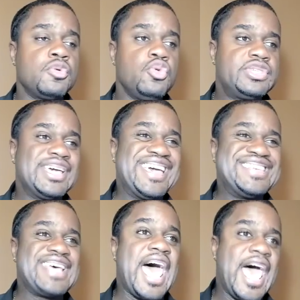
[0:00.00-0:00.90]
Usyk
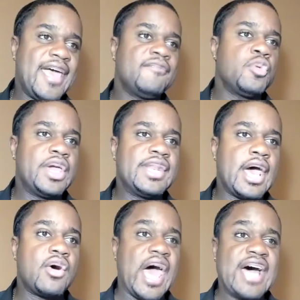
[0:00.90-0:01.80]
is at heavyweight
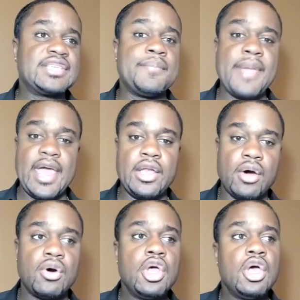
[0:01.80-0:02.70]
now as a
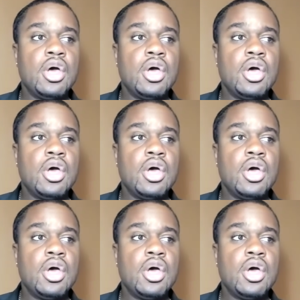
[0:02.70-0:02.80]
Mando.